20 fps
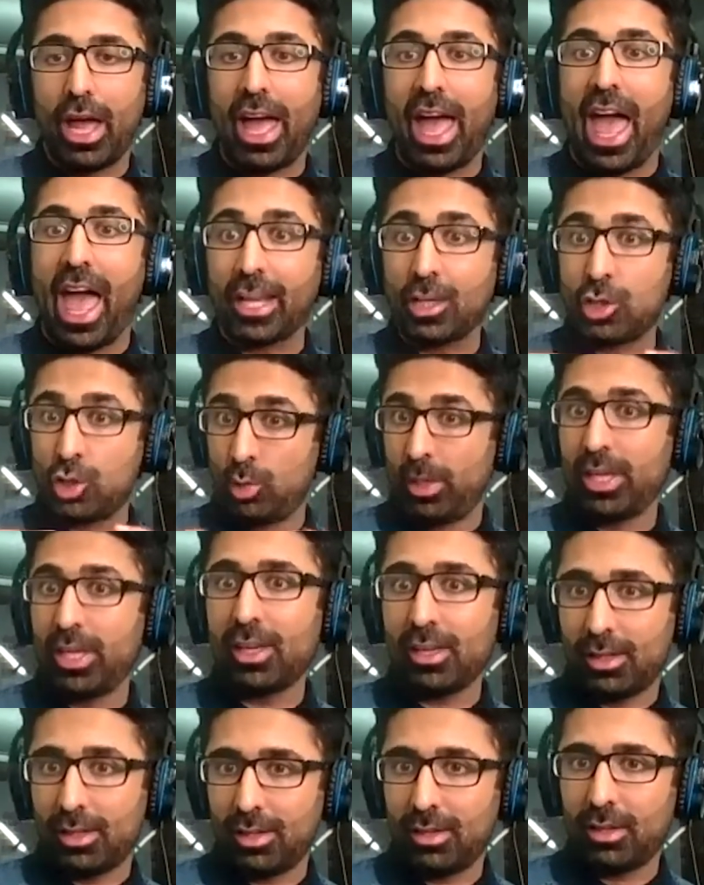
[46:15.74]

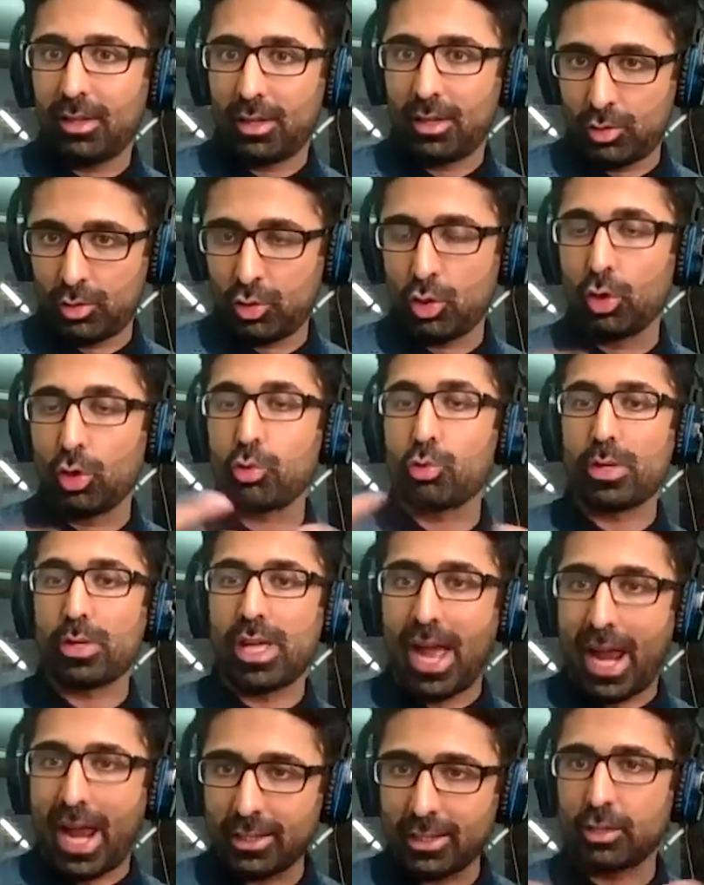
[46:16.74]
actually uh, you know
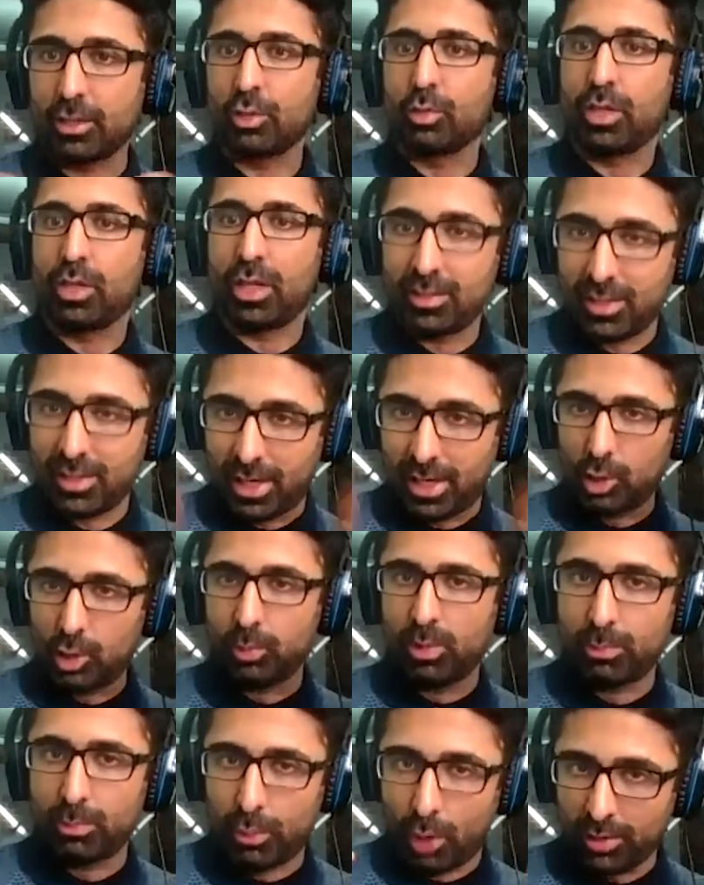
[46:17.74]
react to things and how do
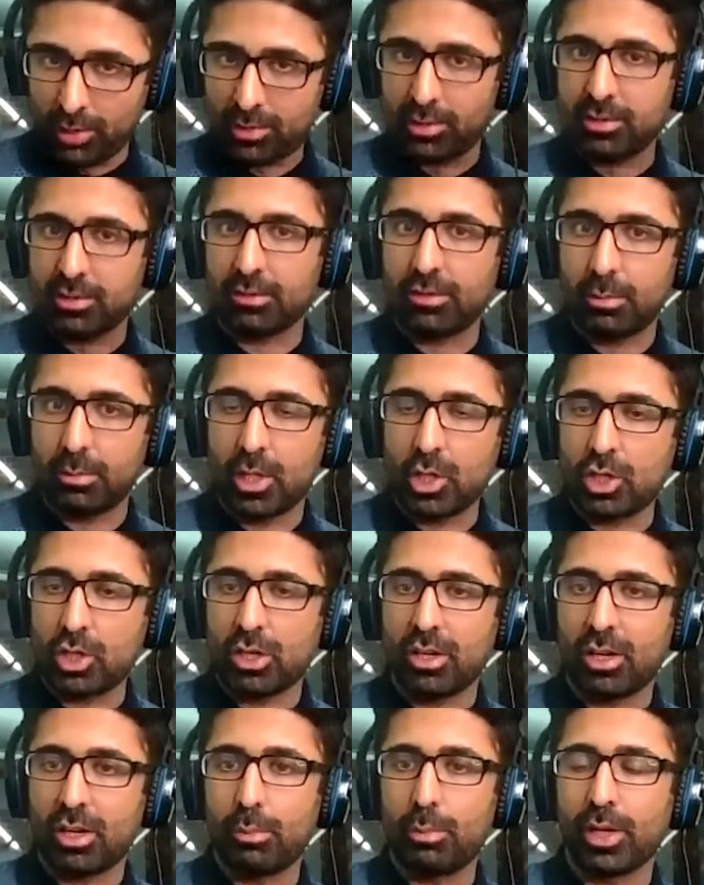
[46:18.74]
we process information in
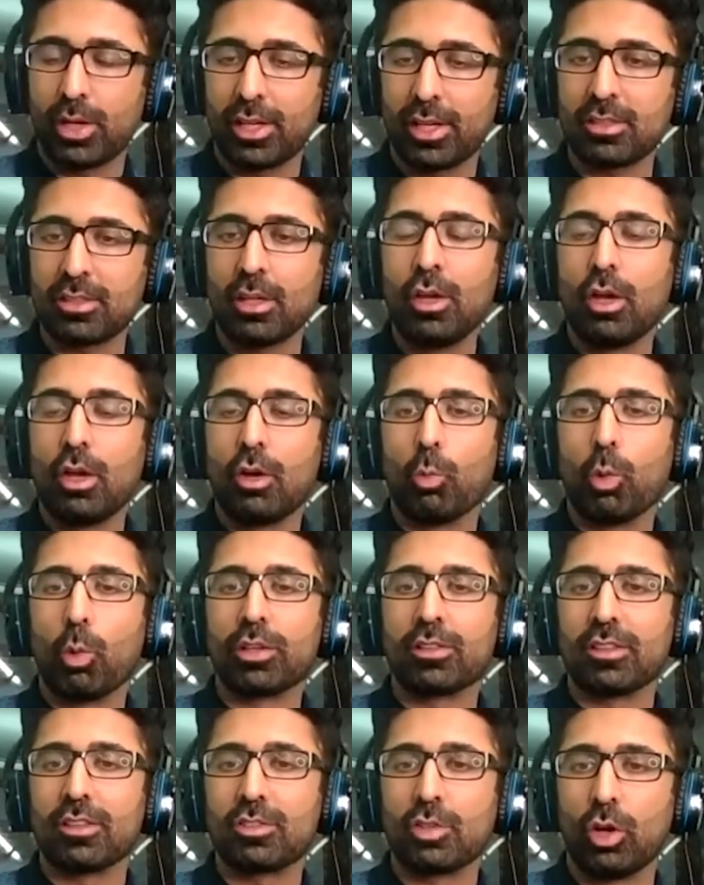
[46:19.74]
our brains
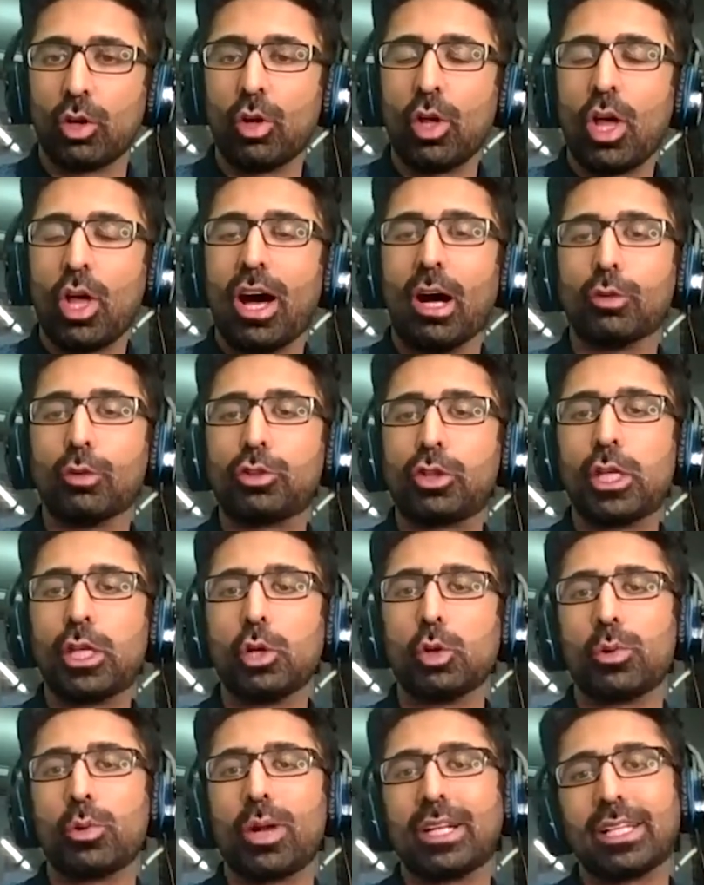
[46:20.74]
versus you know how
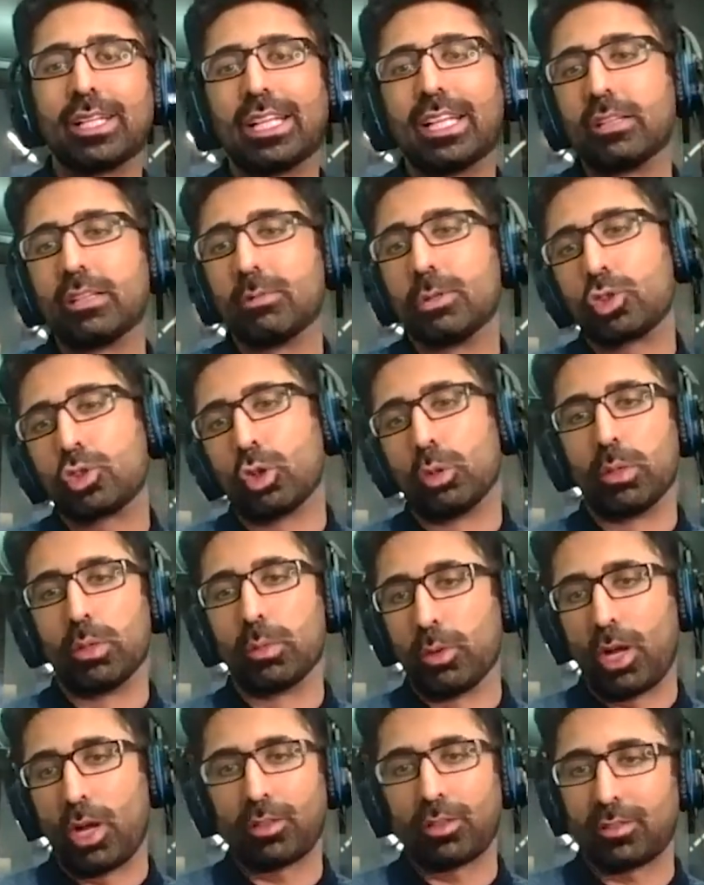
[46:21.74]
theoretically we should be
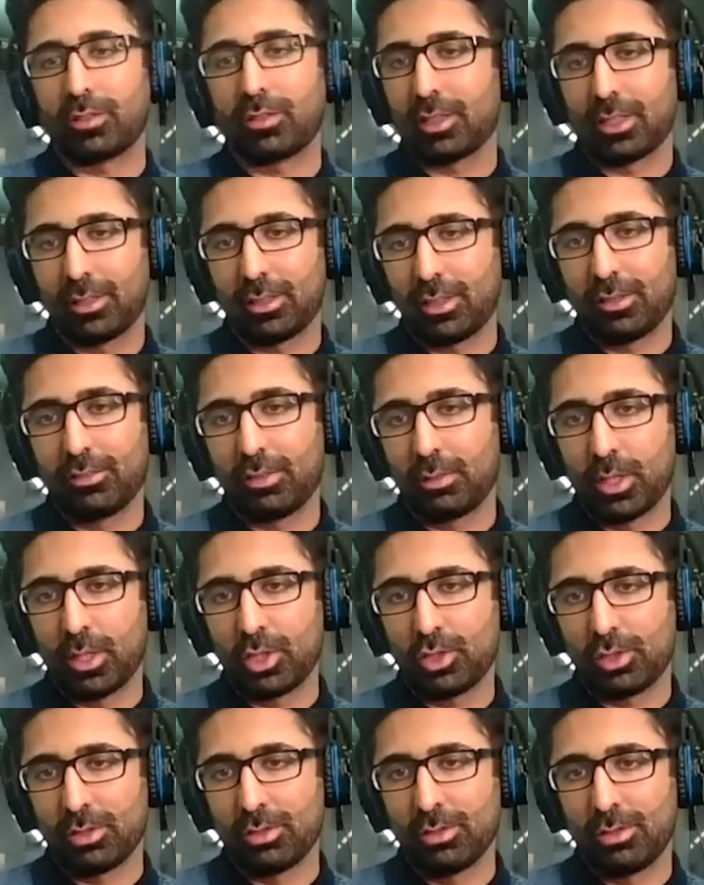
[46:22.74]
processing
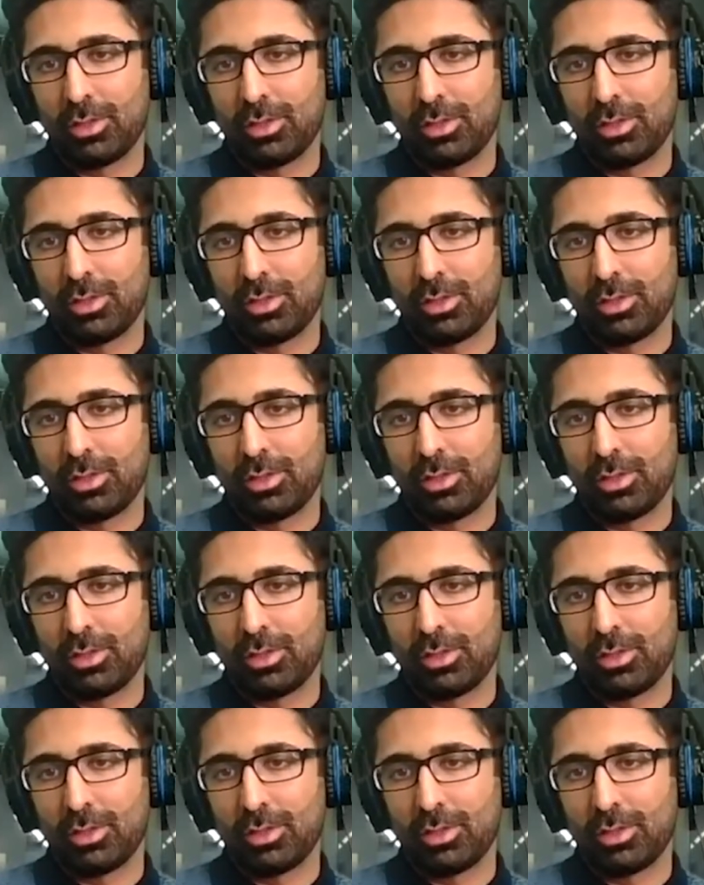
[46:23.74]
information